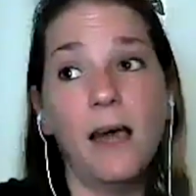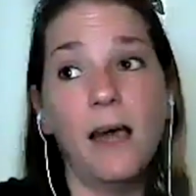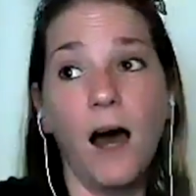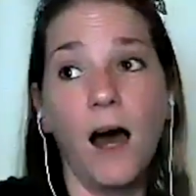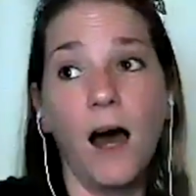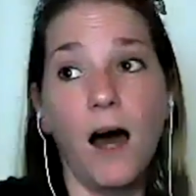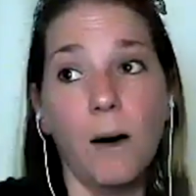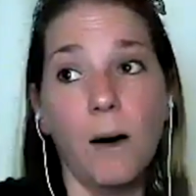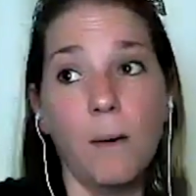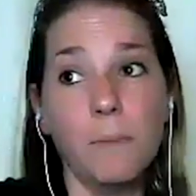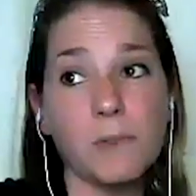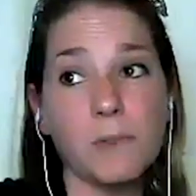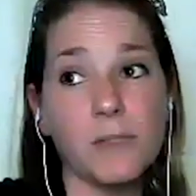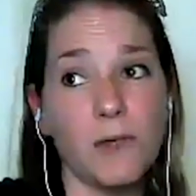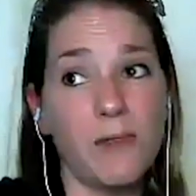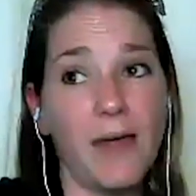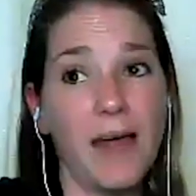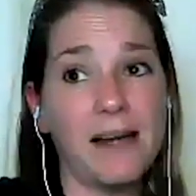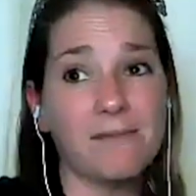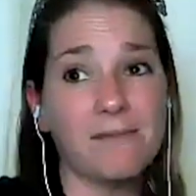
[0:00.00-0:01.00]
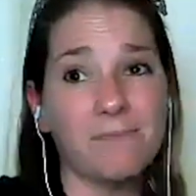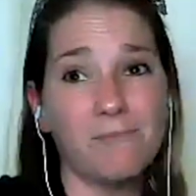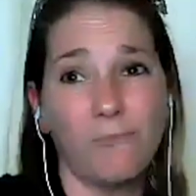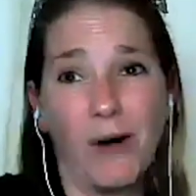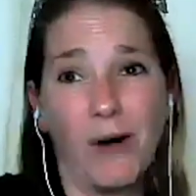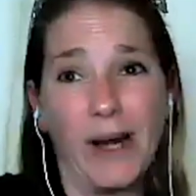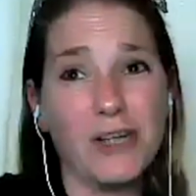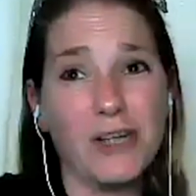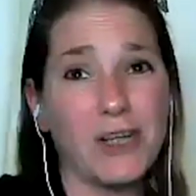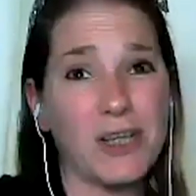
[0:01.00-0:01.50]
Um, so that
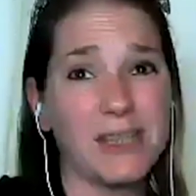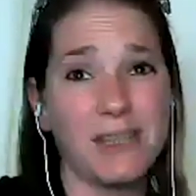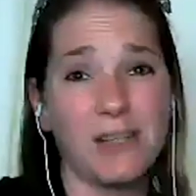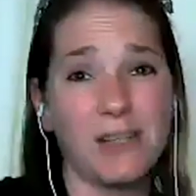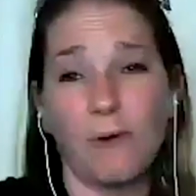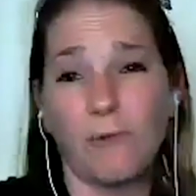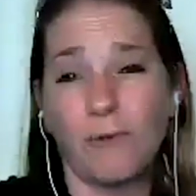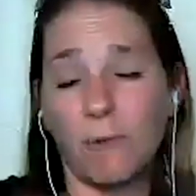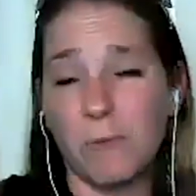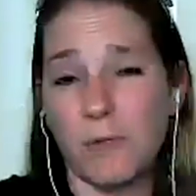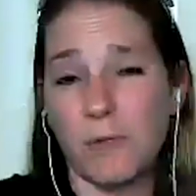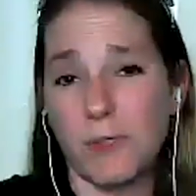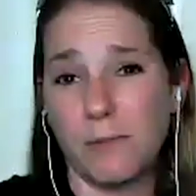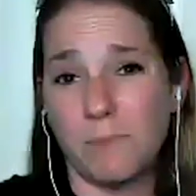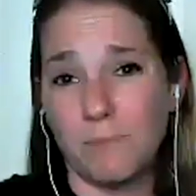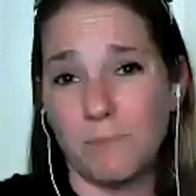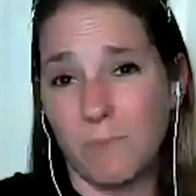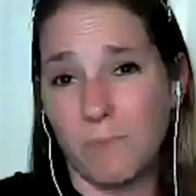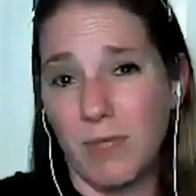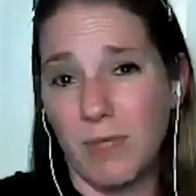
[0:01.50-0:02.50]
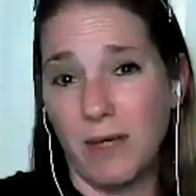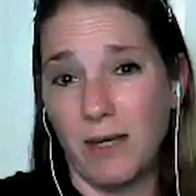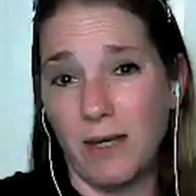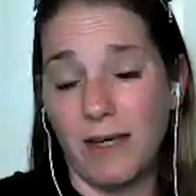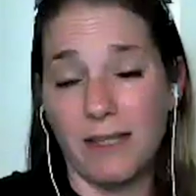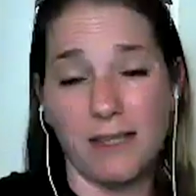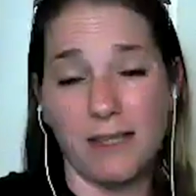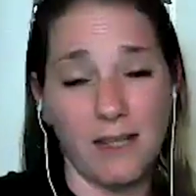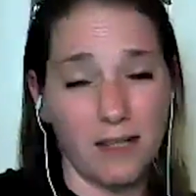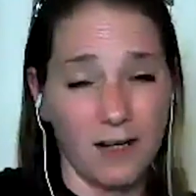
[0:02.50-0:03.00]
ranges, you know, from the, the
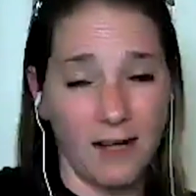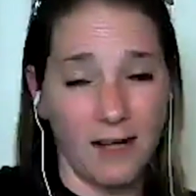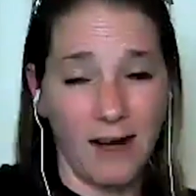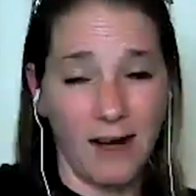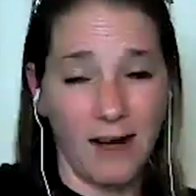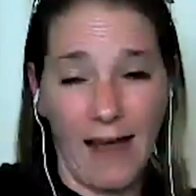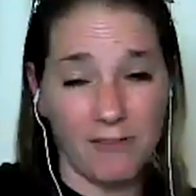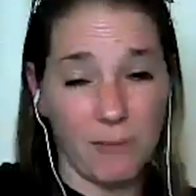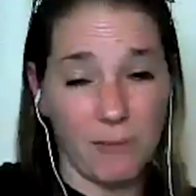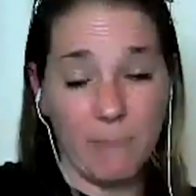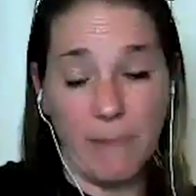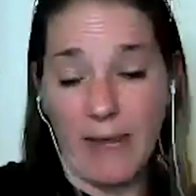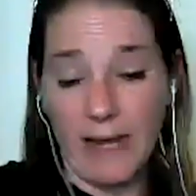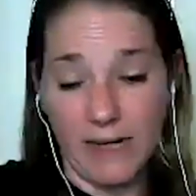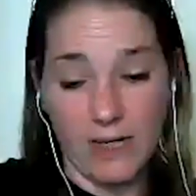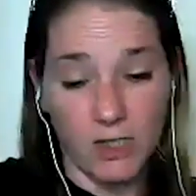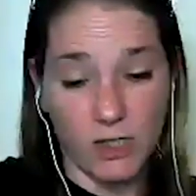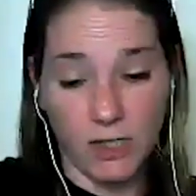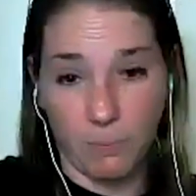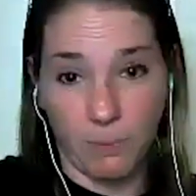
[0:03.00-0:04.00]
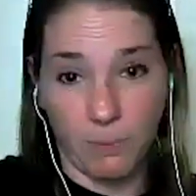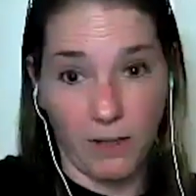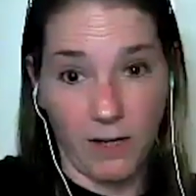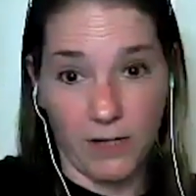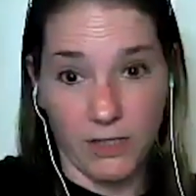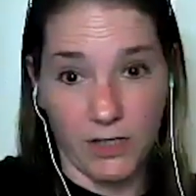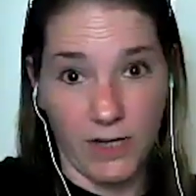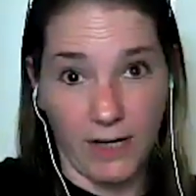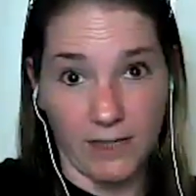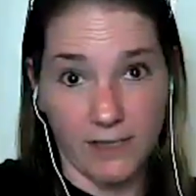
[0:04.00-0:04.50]
there, I have to manage the
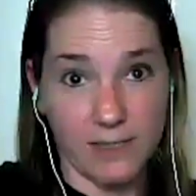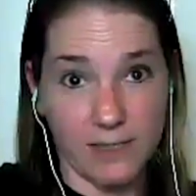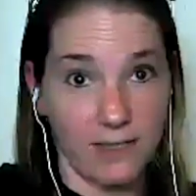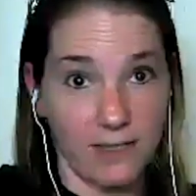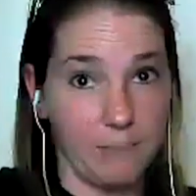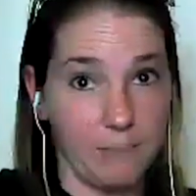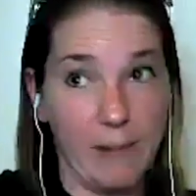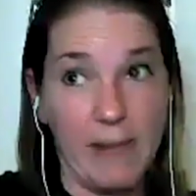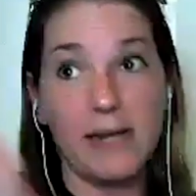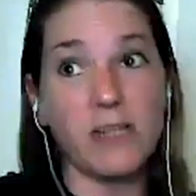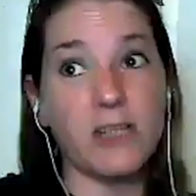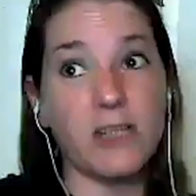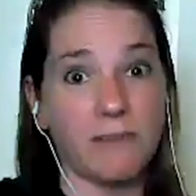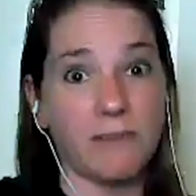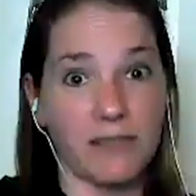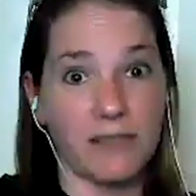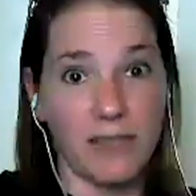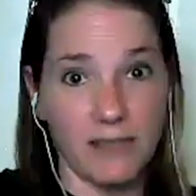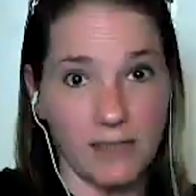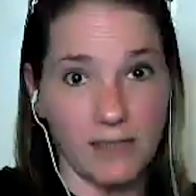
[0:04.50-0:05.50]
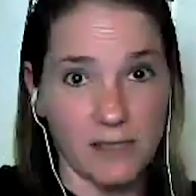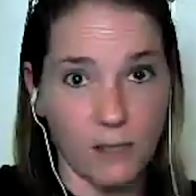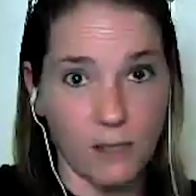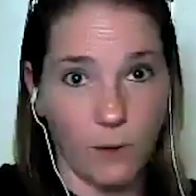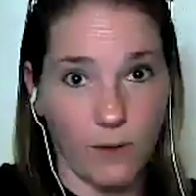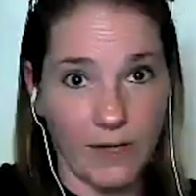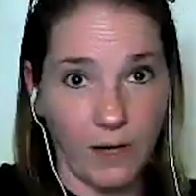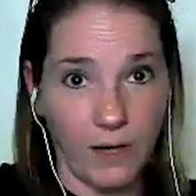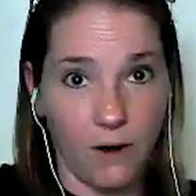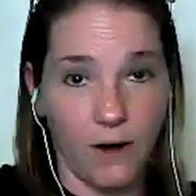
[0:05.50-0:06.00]
project, manage everything that's
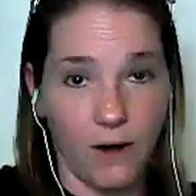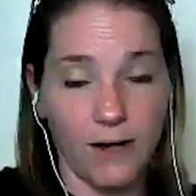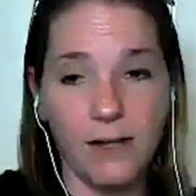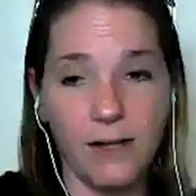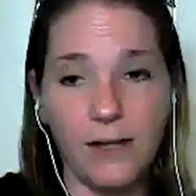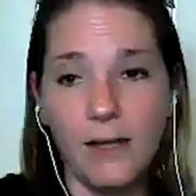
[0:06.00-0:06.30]
going on.